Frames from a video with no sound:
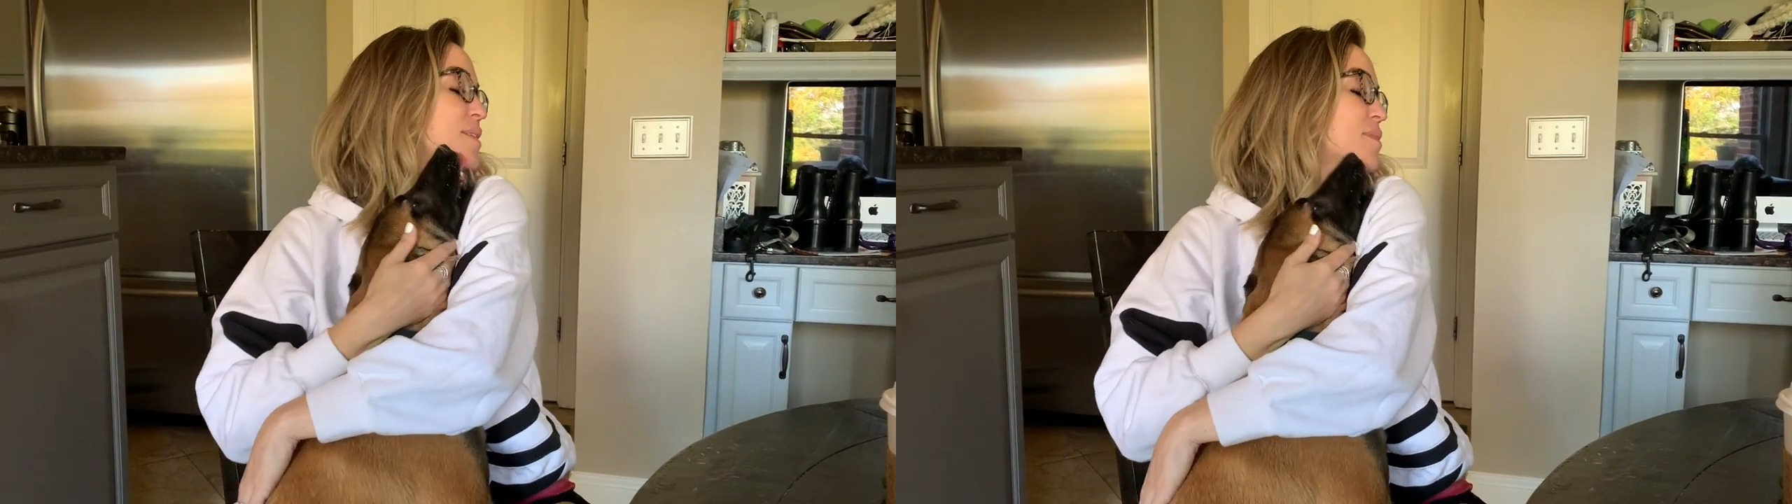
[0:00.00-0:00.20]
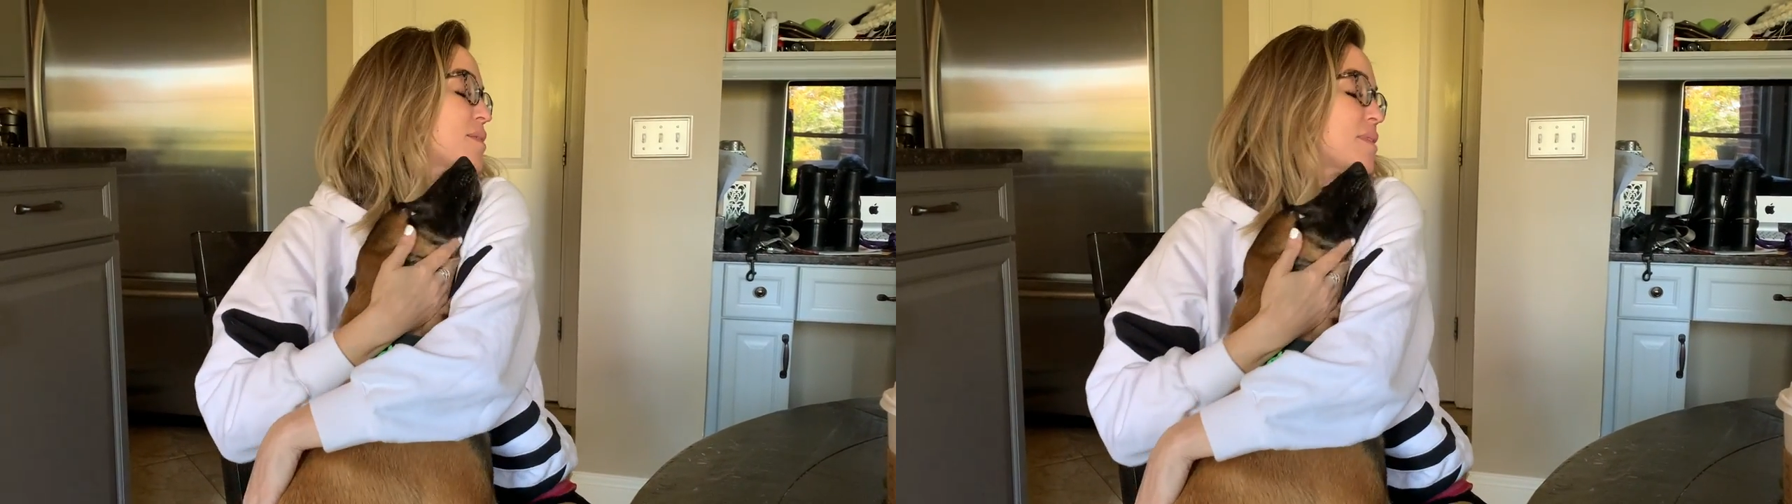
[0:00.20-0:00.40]

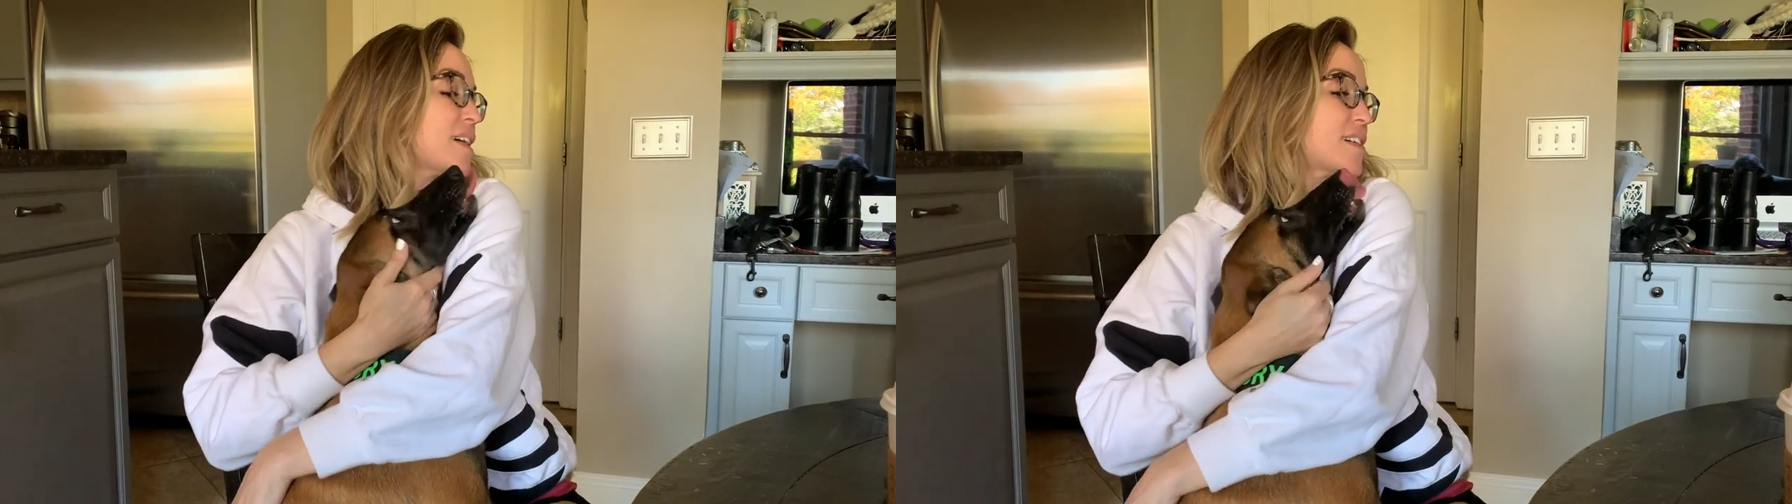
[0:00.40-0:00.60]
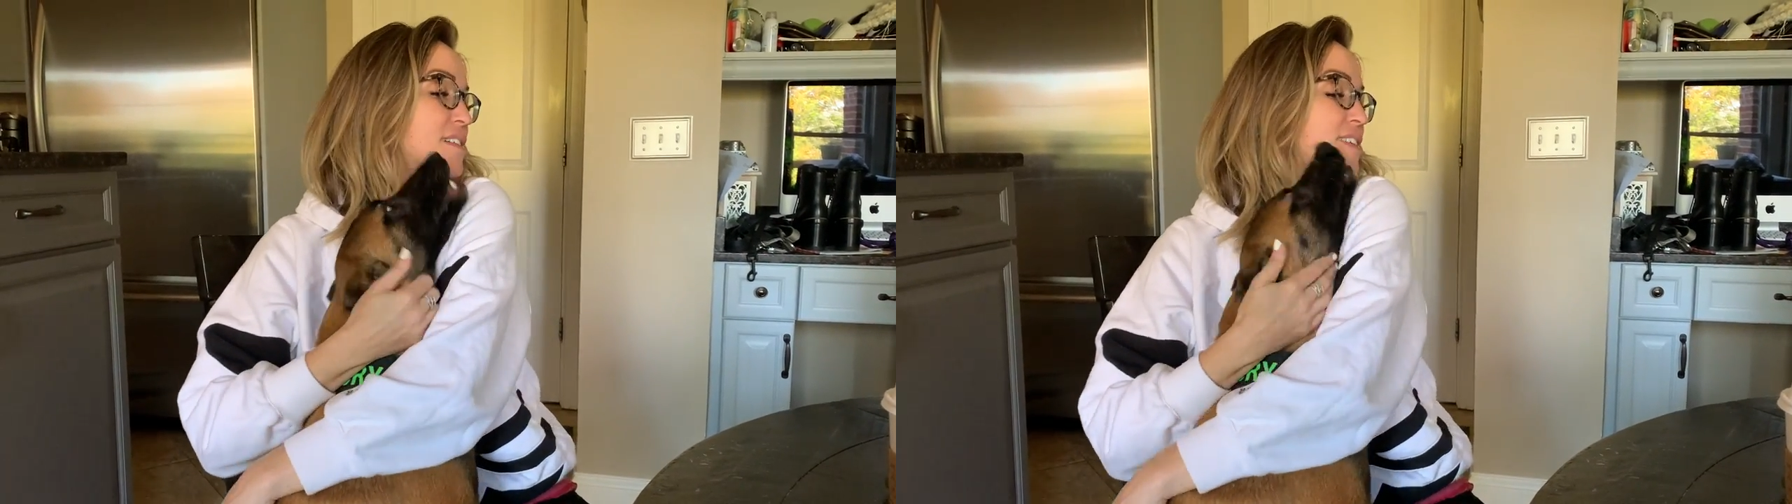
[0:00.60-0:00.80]

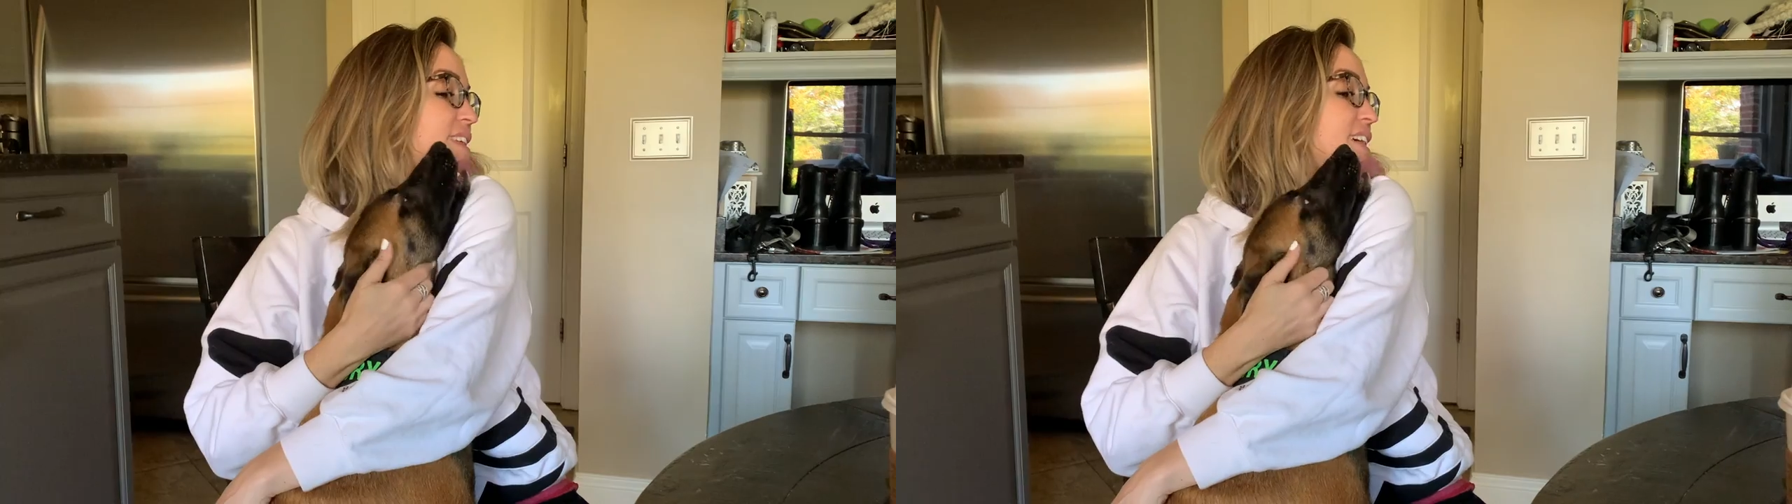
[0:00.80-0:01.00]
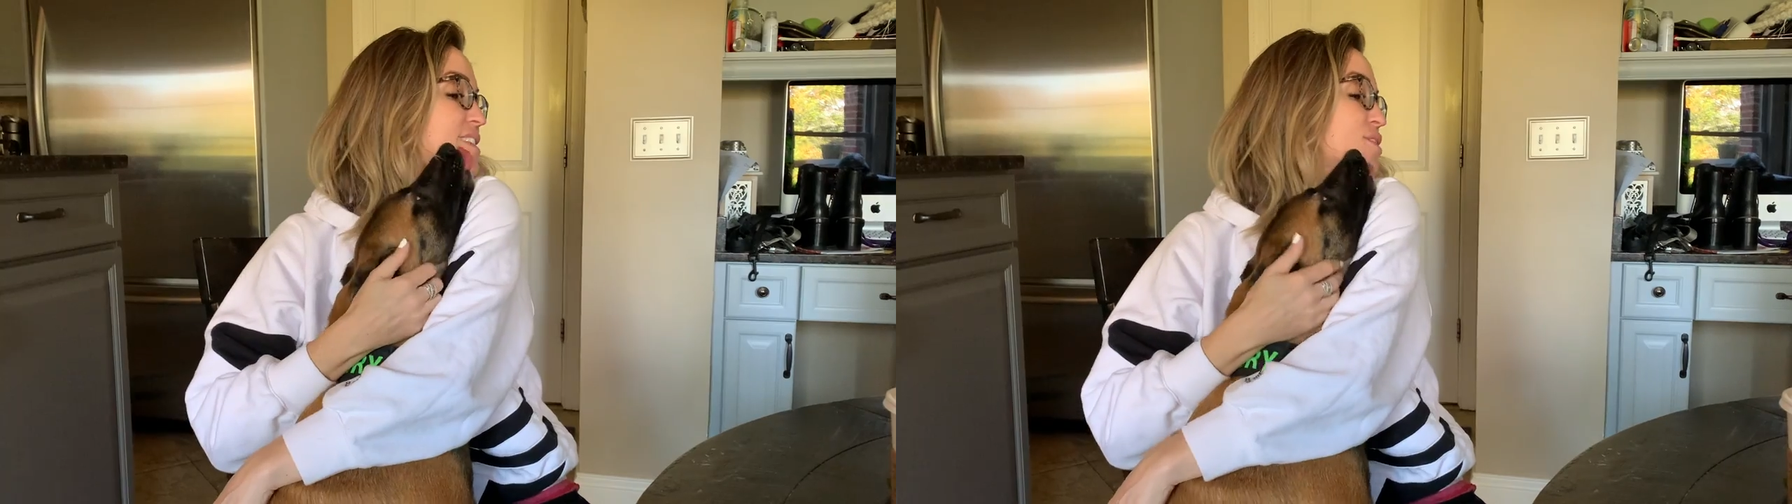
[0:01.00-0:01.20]
answers.
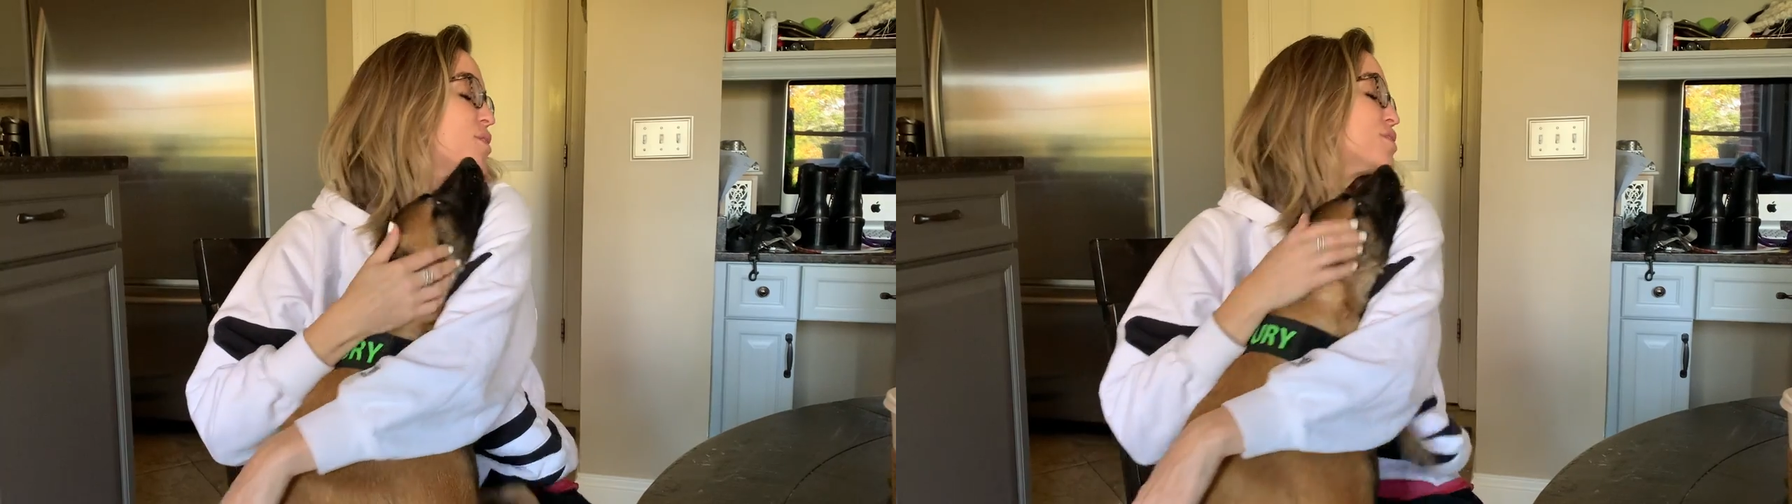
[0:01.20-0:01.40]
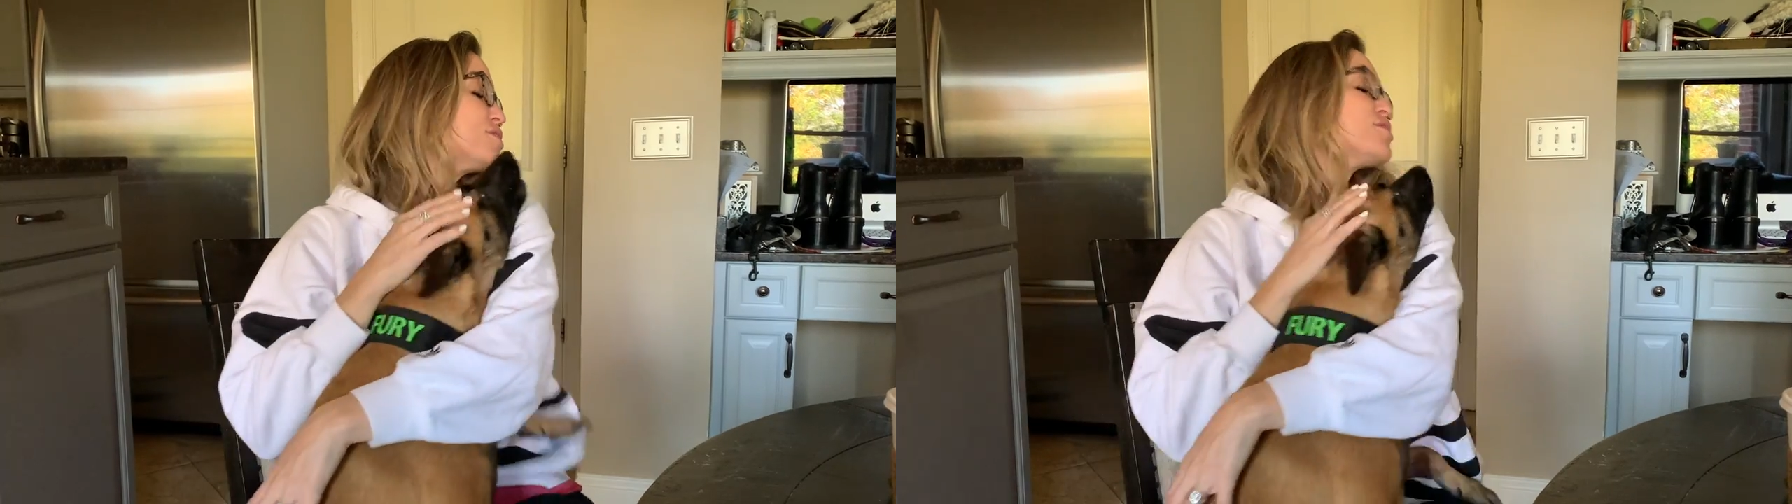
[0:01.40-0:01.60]
And while
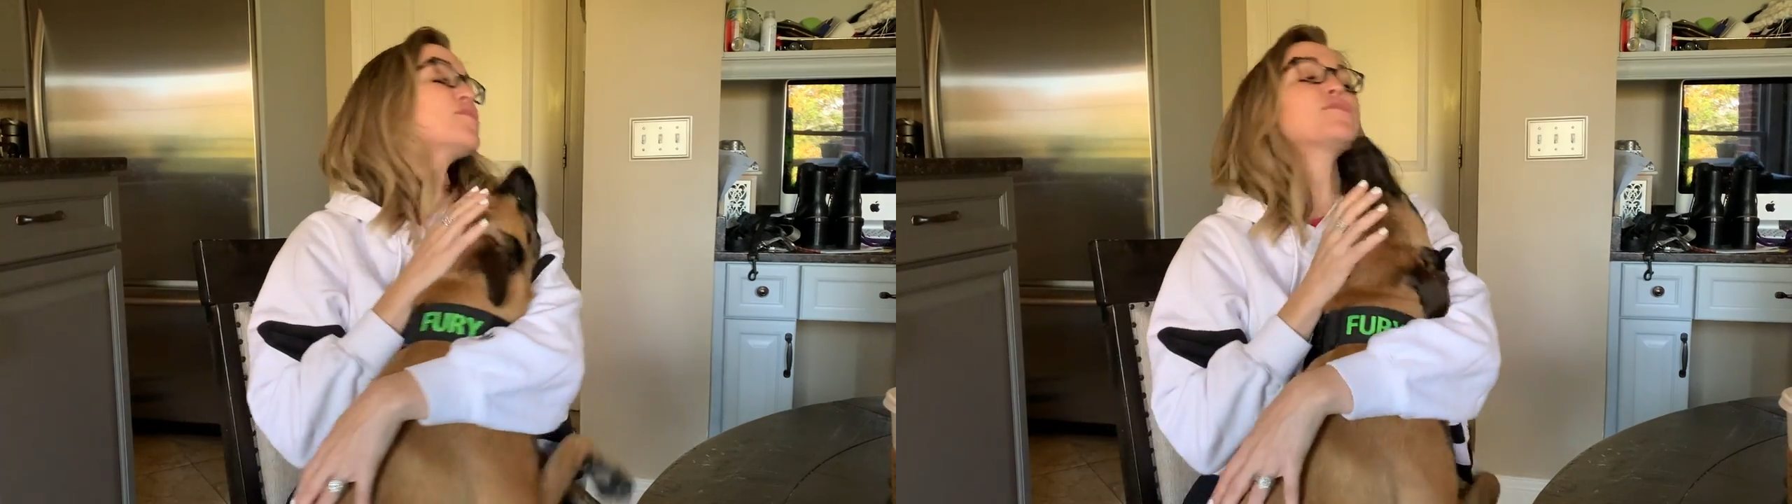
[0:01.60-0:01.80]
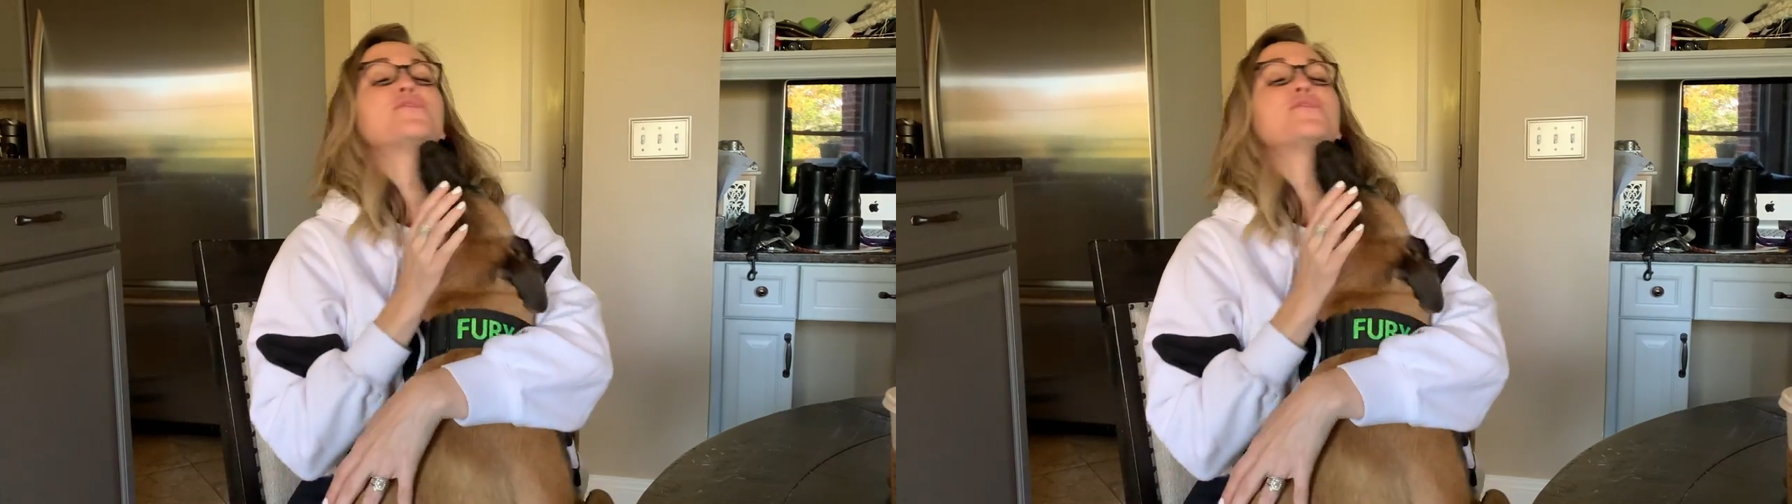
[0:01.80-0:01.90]
I have a lot